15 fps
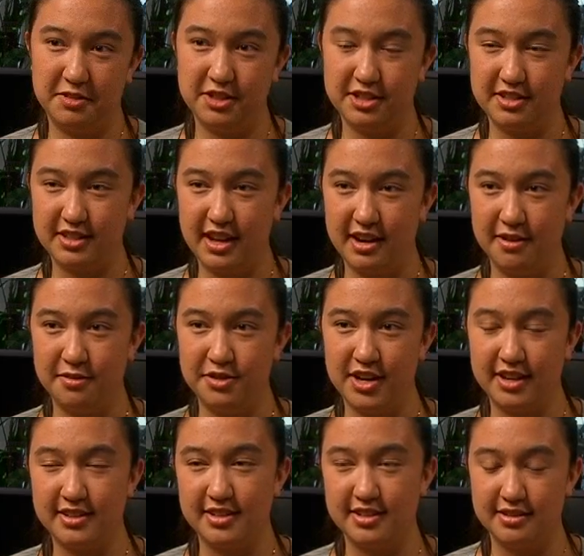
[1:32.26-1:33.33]
just kind of
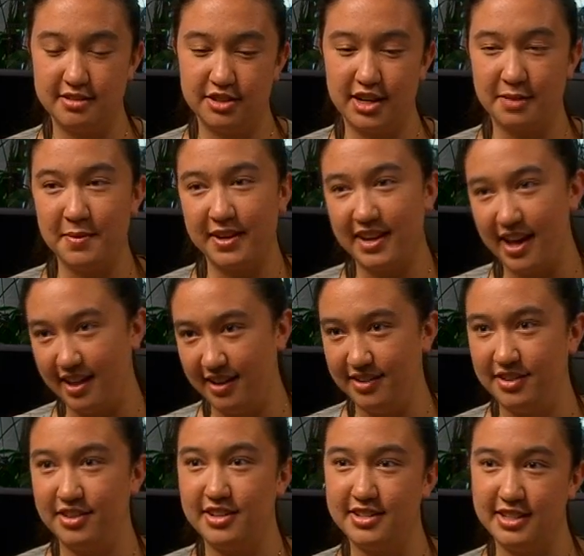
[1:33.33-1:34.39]
check to check my
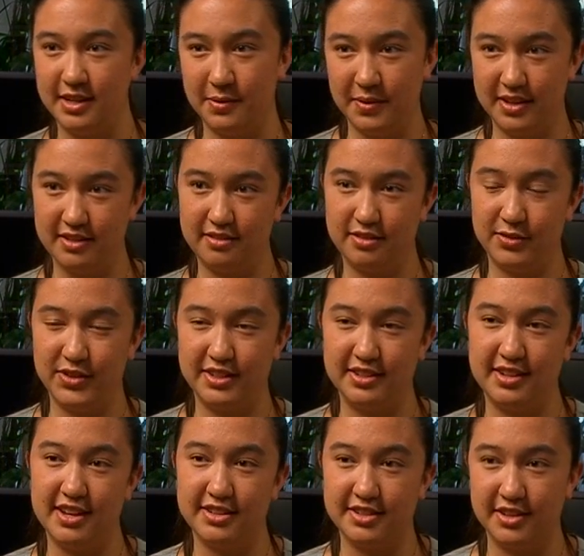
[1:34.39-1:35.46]
calendar to see what what the
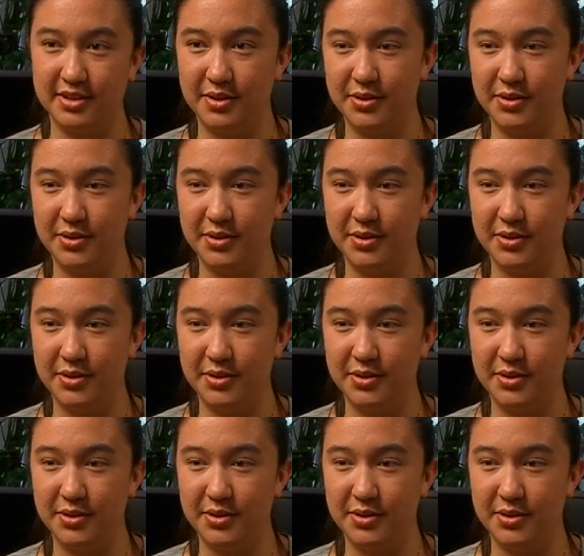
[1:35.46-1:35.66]
day is going to